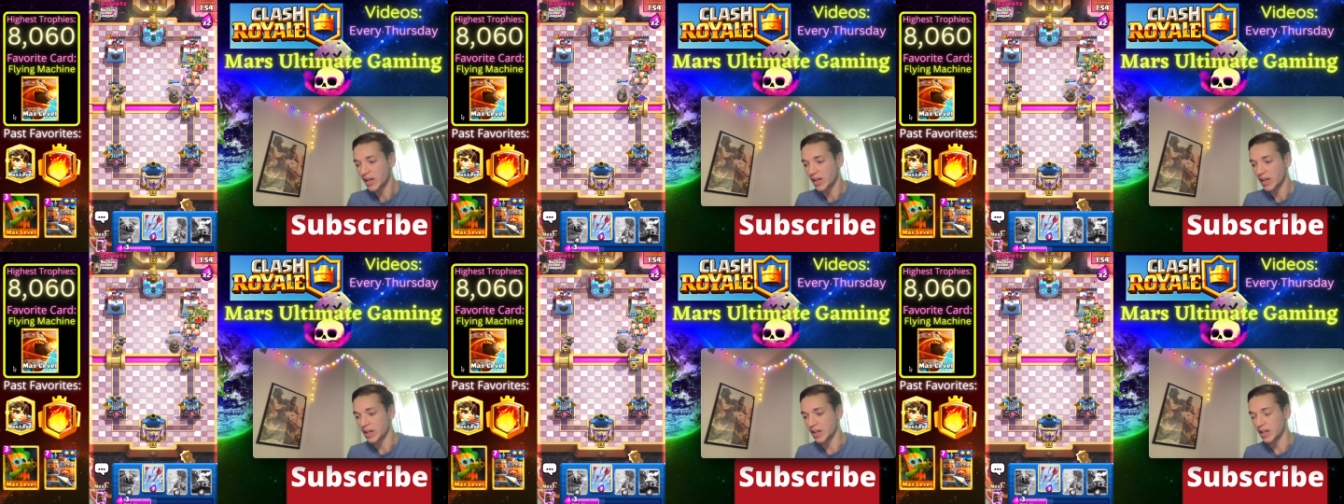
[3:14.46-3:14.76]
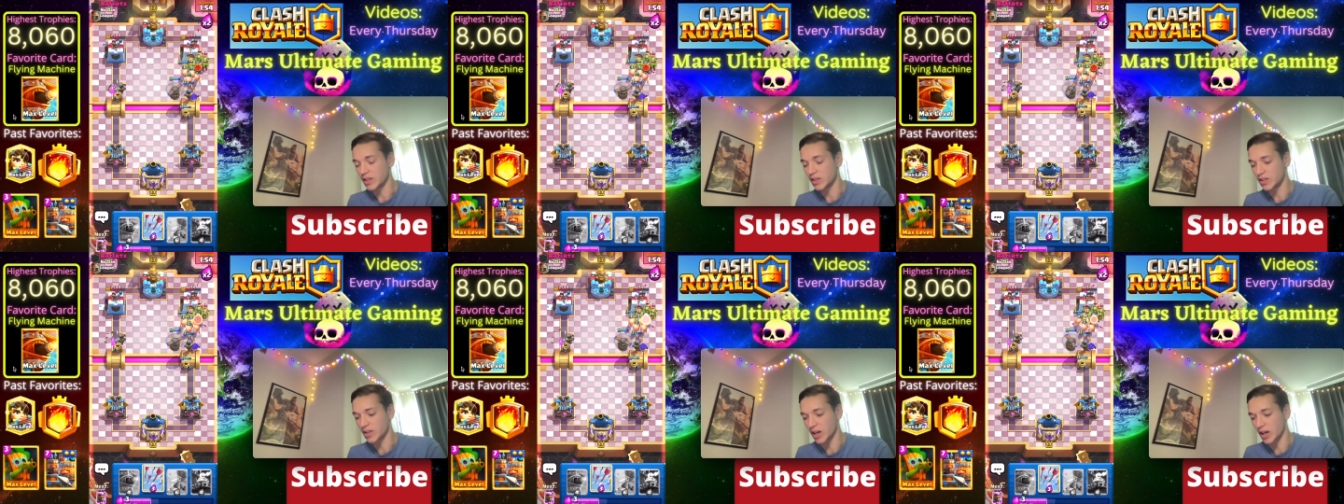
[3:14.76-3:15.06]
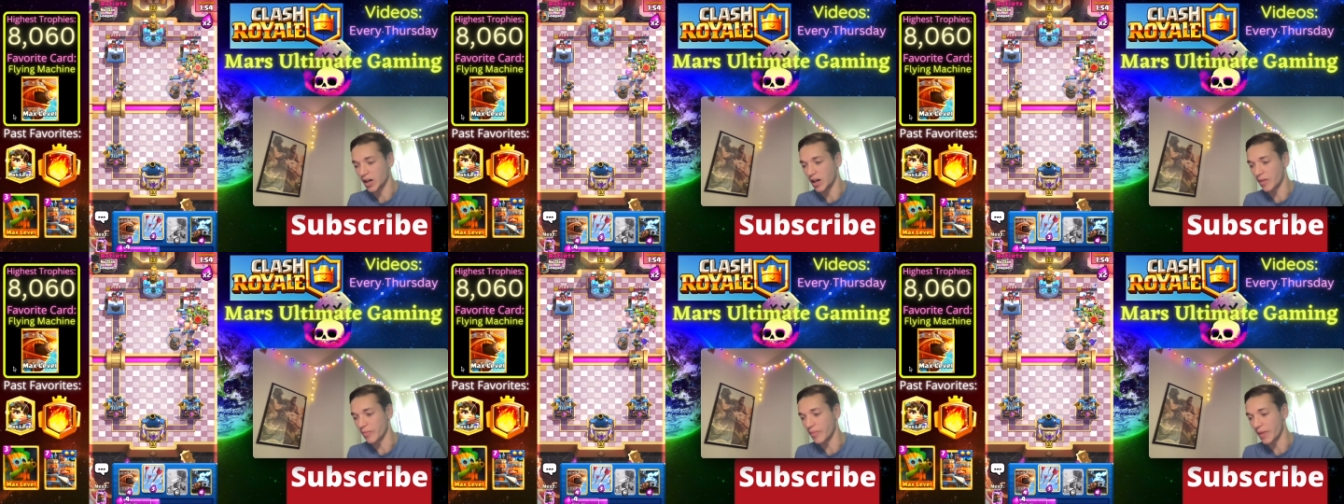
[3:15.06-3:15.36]
his
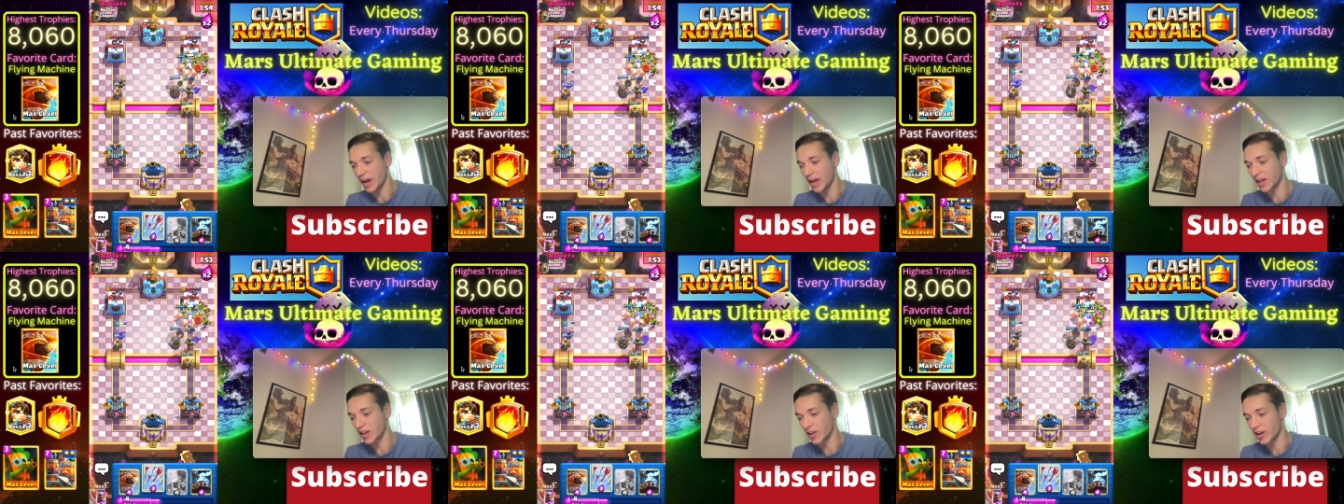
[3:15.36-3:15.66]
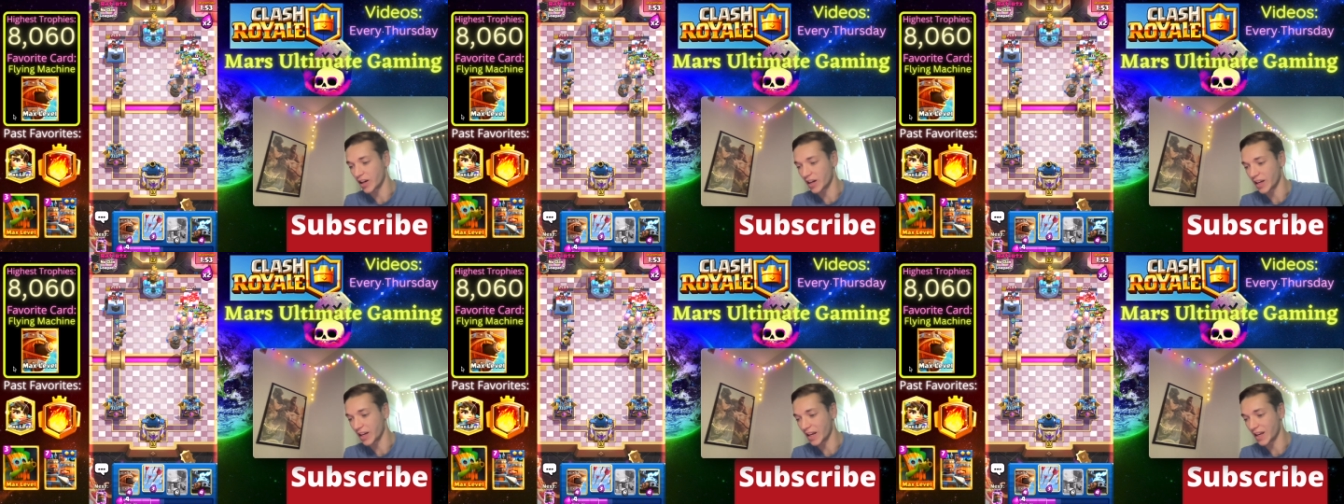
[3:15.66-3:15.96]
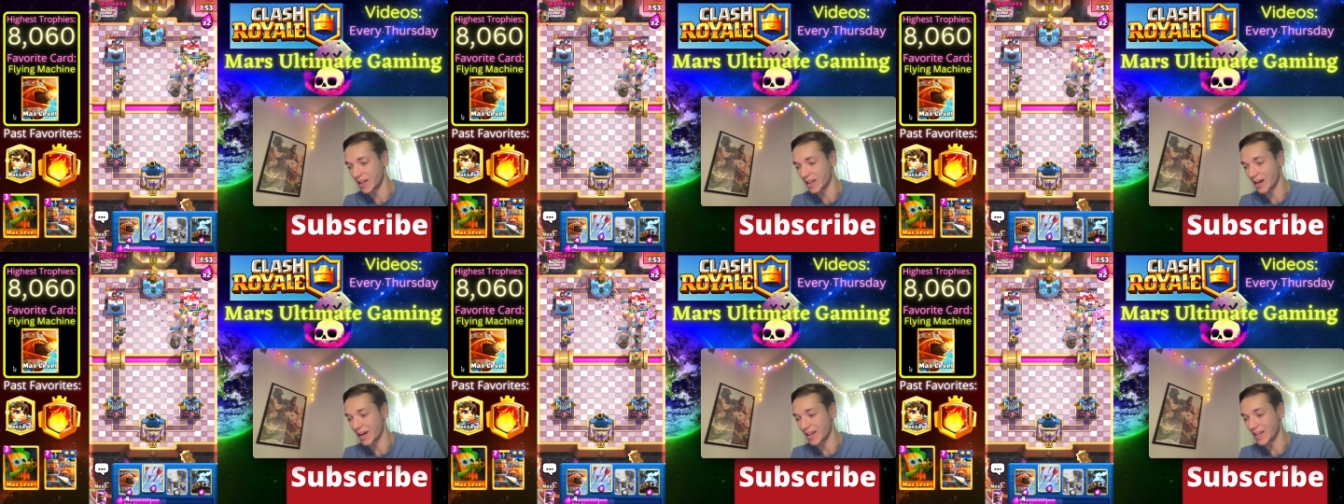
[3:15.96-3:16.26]
uh, Mega Knight.
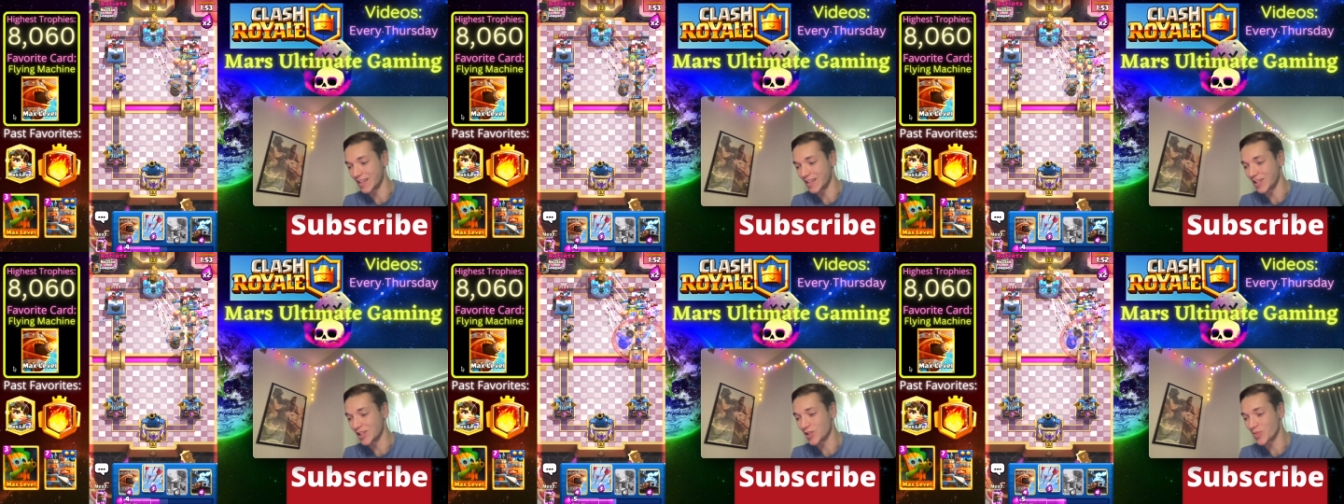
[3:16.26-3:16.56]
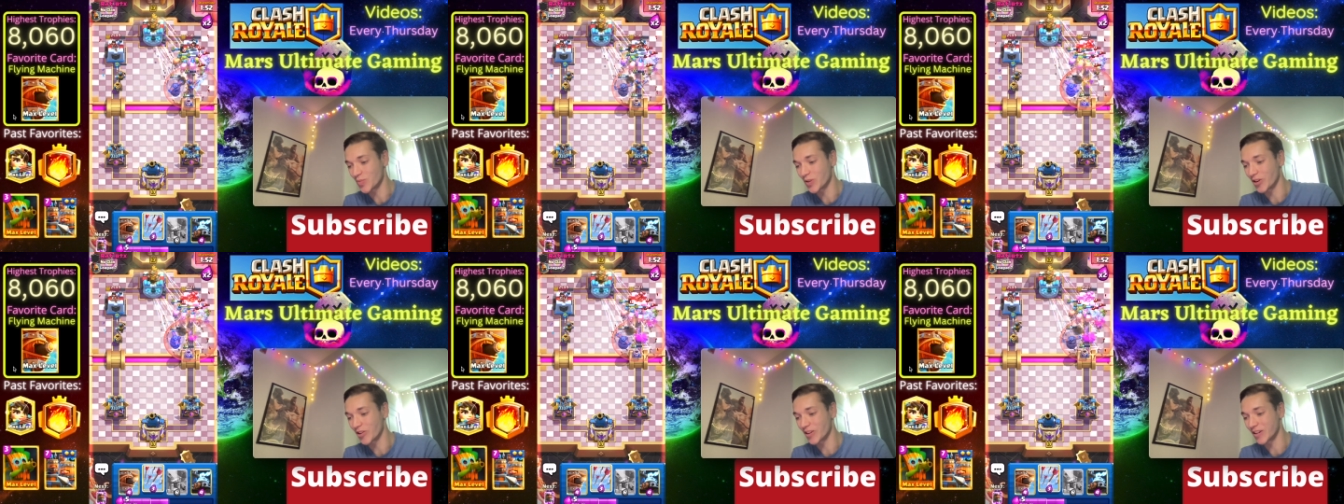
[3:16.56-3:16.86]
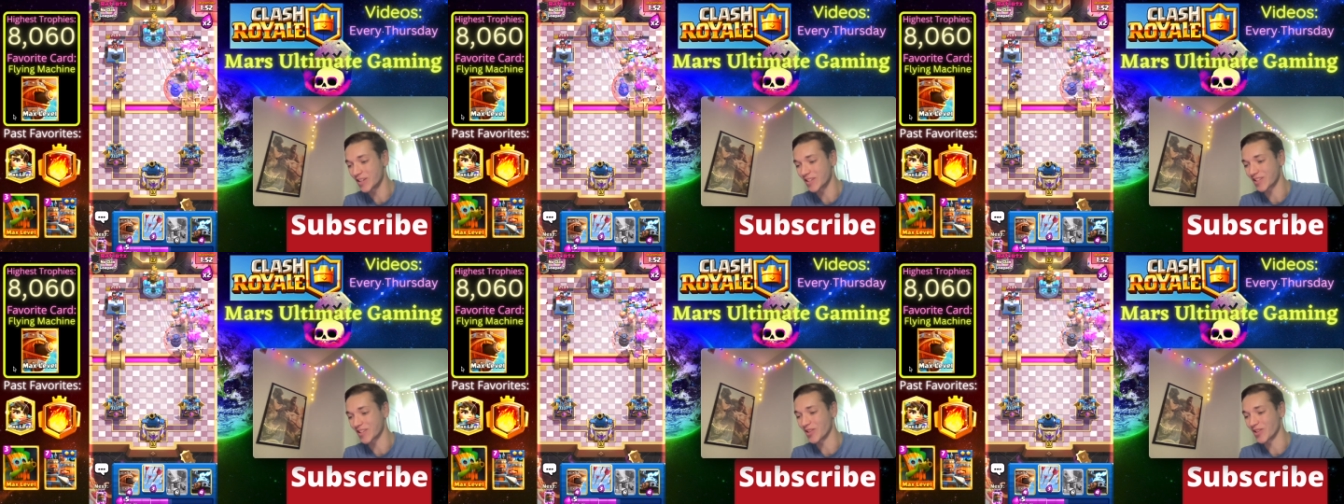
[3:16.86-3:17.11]
And yeah, E-Spirit is